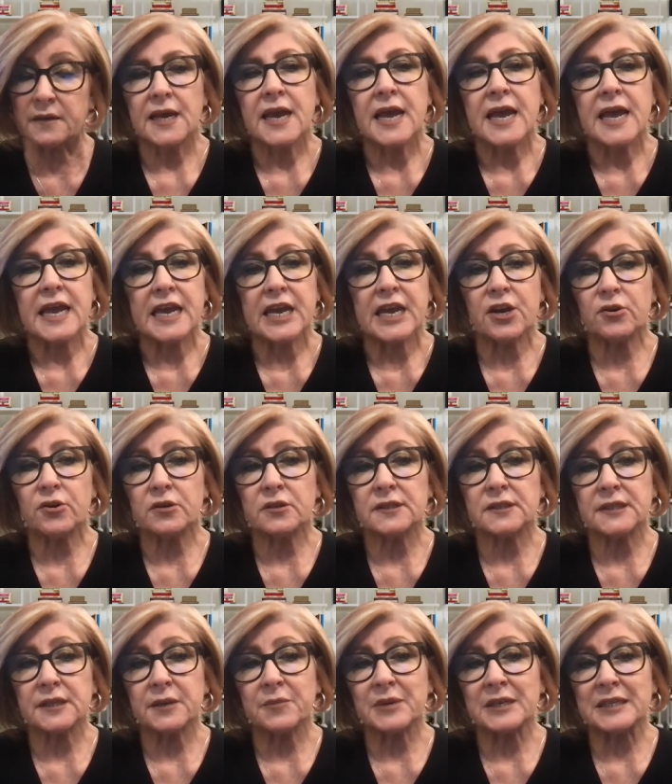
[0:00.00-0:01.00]
Here are
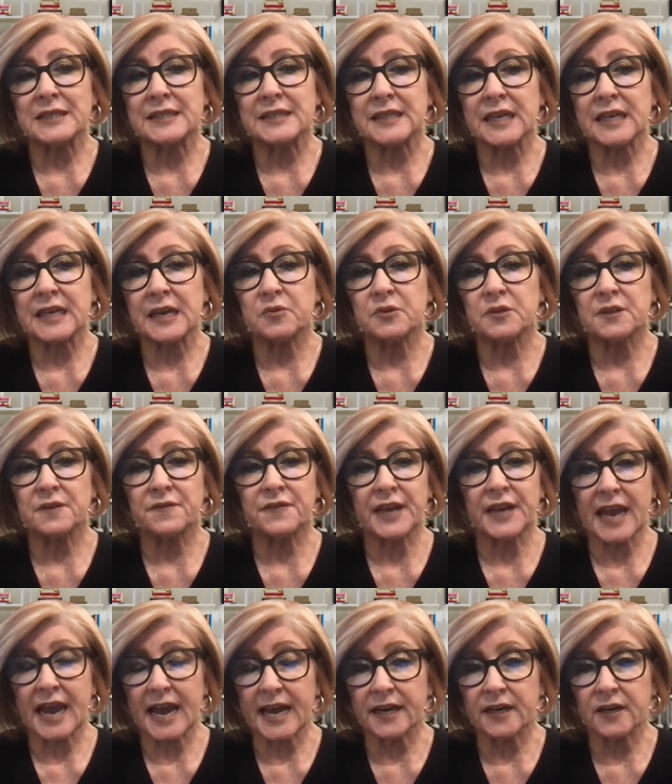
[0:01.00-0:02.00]
some examples of
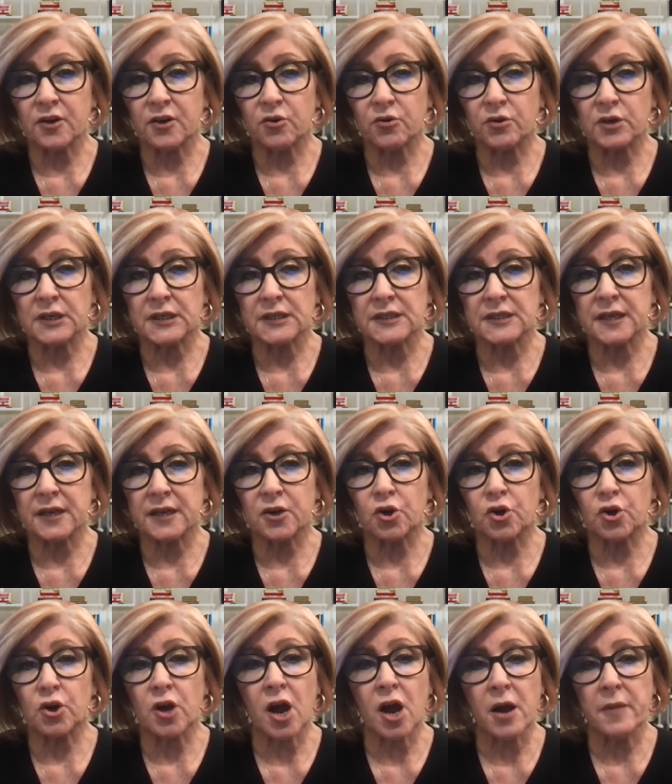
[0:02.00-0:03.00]
categories that are
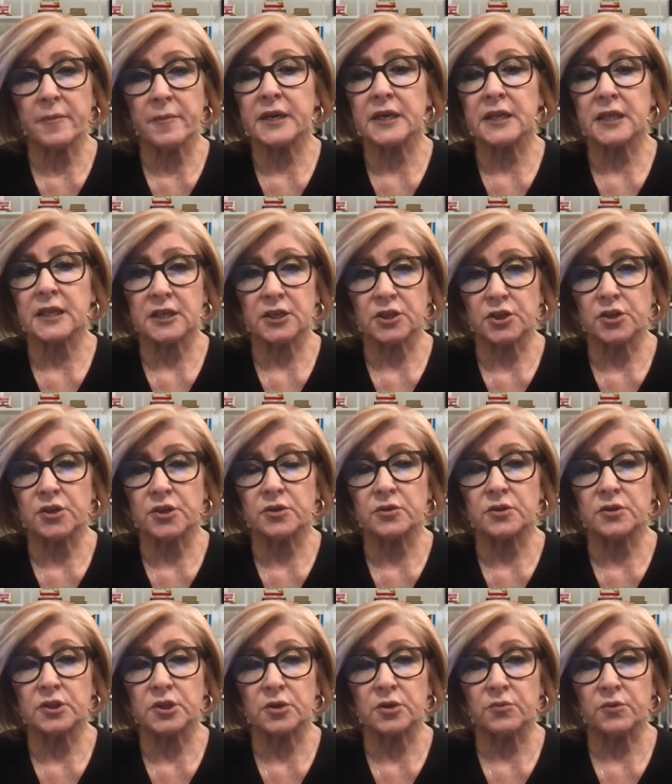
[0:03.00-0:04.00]
commonly used
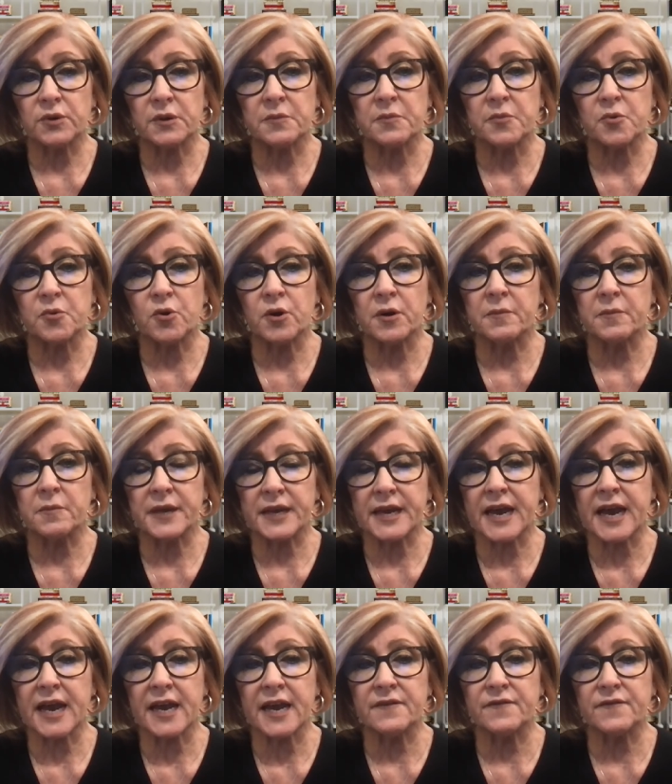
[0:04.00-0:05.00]
to report
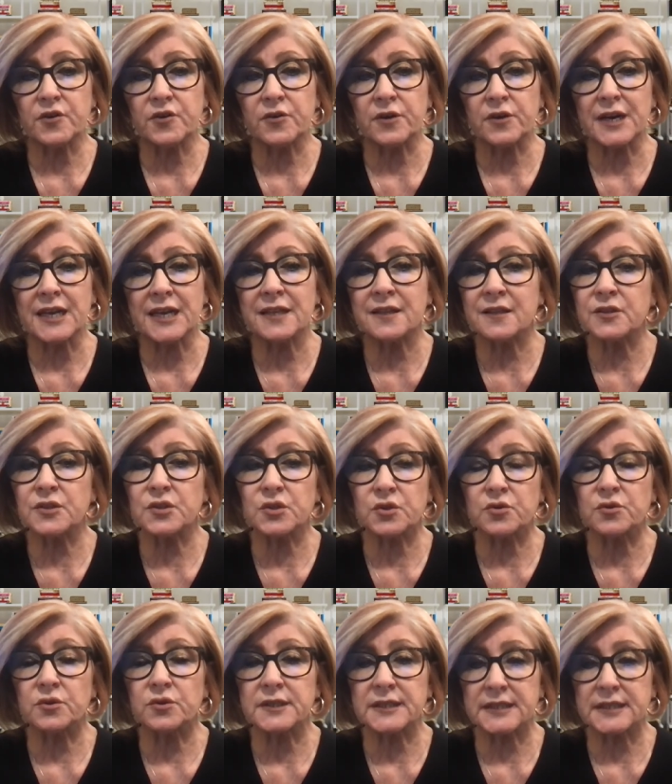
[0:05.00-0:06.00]
behavior in the
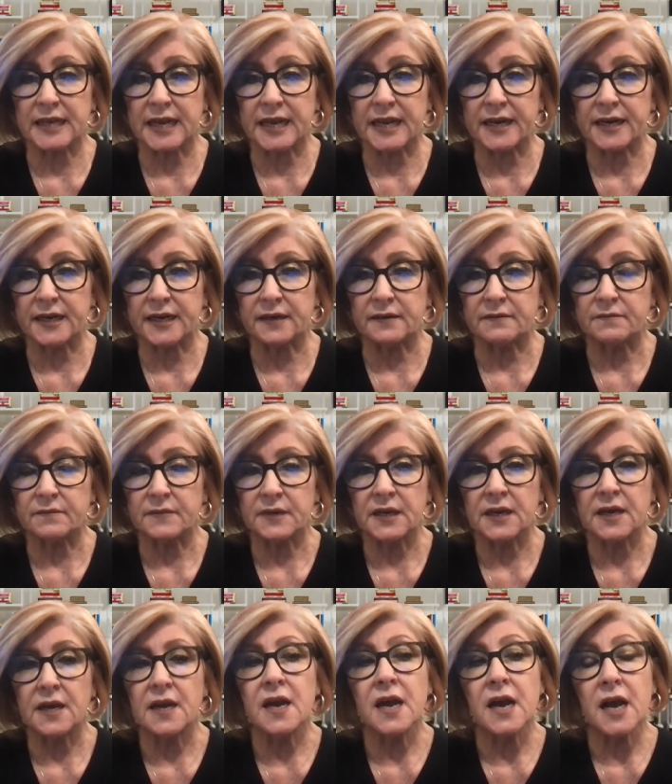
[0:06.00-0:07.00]
school setting:
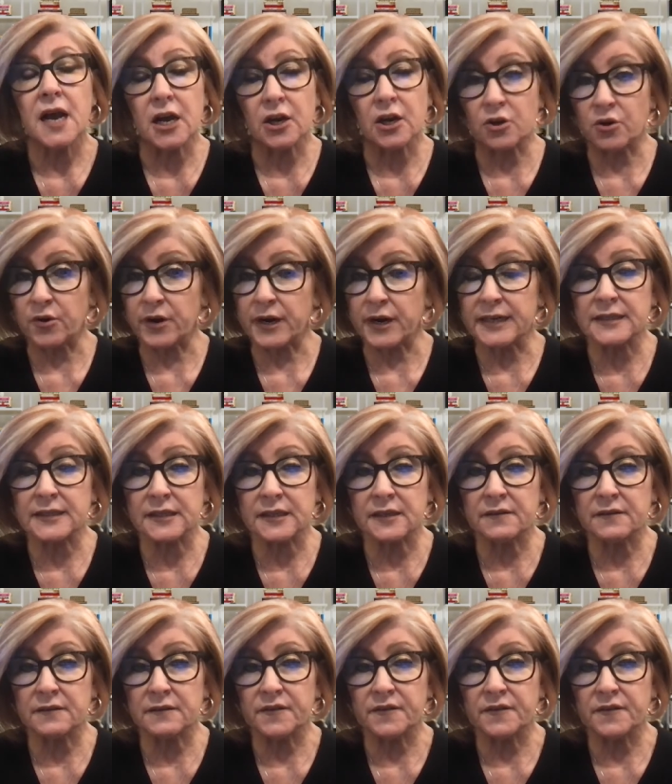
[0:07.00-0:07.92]
aggressive,